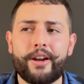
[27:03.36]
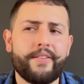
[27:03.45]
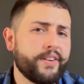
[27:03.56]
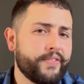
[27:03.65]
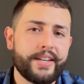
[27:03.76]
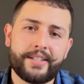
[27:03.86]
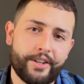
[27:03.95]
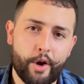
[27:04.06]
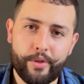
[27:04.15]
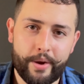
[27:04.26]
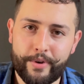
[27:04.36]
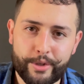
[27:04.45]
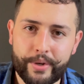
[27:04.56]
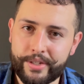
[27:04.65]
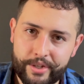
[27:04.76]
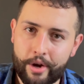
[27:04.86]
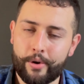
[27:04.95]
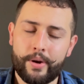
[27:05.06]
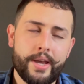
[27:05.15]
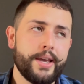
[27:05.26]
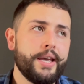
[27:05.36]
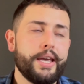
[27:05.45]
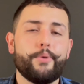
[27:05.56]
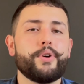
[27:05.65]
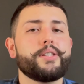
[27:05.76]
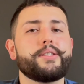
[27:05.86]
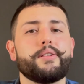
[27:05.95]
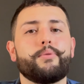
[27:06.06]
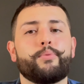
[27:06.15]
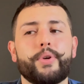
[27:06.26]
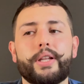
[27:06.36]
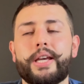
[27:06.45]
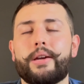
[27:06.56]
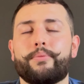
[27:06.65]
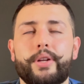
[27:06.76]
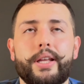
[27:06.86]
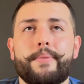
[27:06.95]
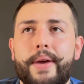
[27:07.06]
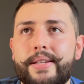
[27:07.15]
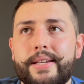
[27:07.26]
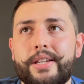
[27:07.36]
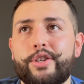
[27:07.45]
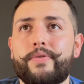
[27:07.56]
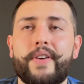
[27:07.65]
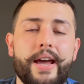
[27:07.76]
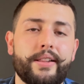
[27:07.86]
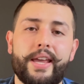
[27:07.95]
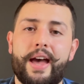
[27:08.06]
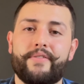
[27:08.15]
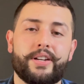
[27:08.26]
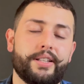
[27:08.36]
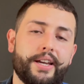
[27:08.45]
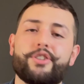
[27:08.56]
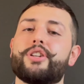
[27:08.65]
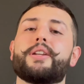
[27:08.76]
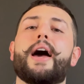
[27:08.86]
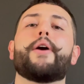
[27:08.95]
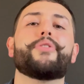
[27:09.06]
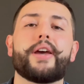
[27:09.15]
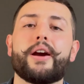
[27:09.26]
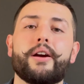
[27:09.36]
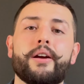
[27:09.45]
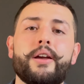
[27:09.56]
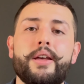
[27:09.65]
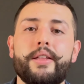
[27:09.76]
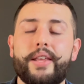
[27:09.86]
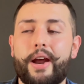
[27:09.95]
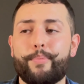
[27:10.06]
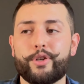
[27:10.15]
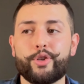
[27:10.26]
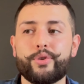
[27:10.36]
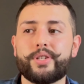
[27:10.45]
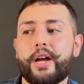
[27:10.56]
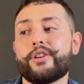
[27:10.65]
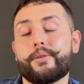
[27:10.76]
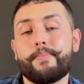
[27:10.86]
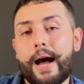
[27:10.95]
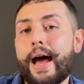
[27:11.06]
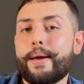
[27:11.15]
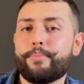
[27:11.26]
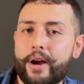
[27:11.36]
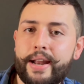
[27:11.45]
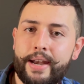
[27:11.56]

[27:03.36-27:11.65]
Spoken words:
even if they didn't know they were doing so. It was really, really amazing to finally have a collection out there that I produced under my brand